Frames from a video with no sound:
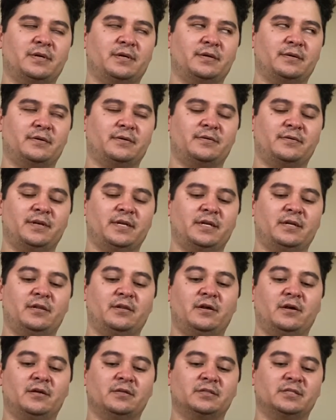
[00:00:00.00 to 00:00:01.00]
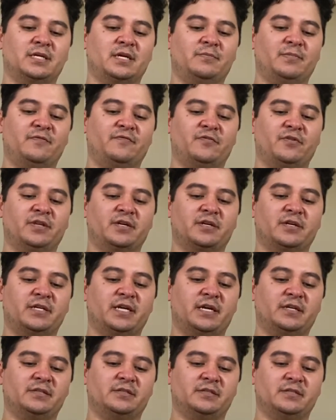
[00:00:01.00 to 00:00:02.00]
So it makes it look a lot cuter.
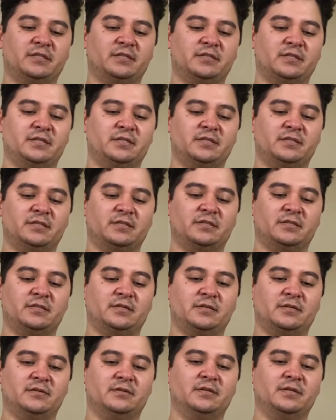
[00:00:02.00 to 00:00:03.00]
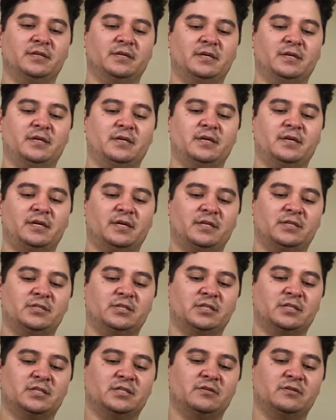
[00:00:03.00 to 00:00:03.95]
I call it the Kardashian look.